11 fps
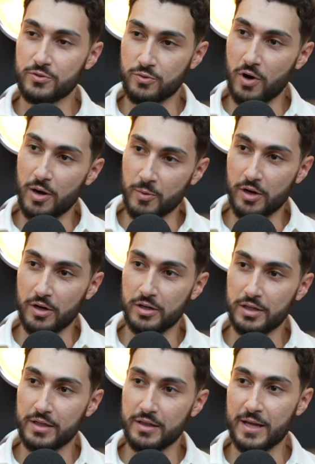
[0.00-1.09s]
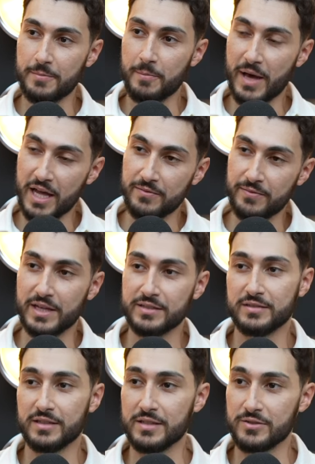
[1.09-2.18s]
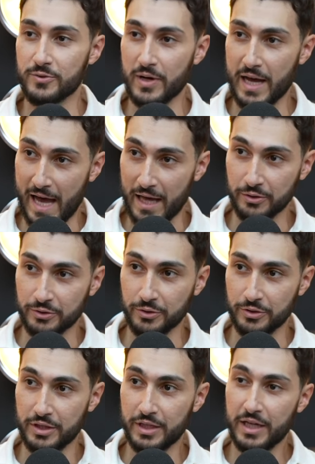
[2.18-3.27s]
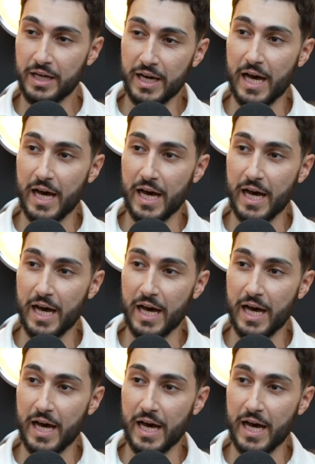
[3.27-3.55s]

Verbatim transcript: trauma then manifests into adulthood. Yeah. Mm.